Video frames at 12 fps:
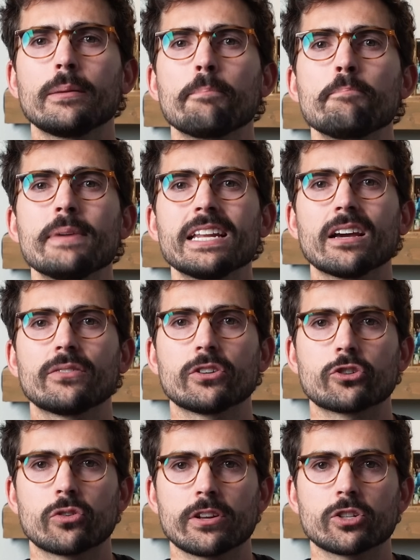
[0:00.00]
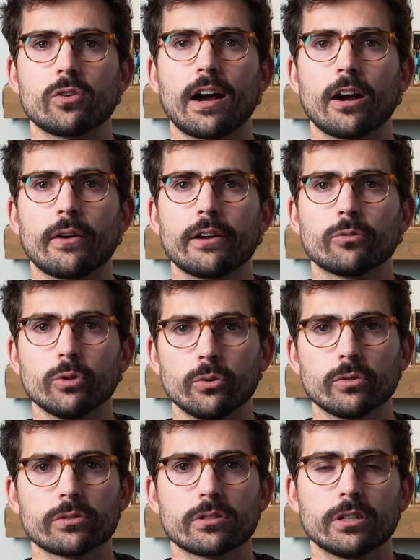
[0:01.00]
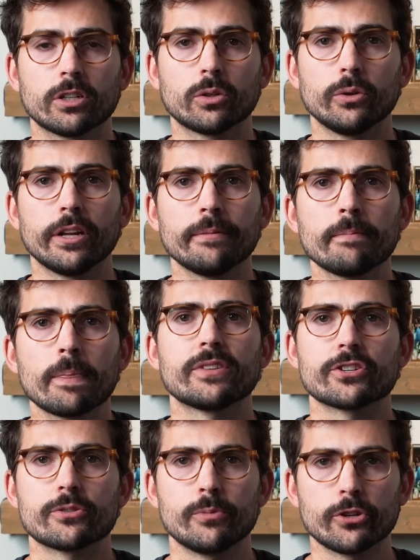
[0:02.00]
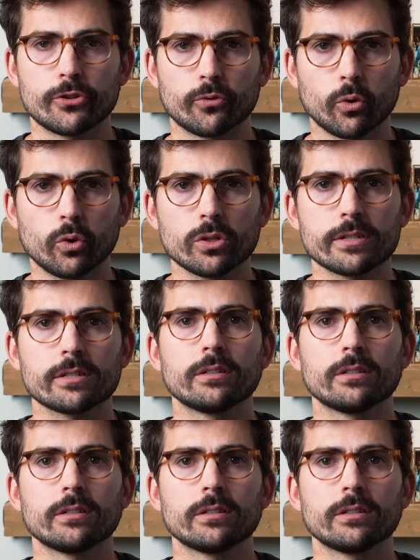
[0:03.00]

many of the traditional IRA rules, including distribution rules,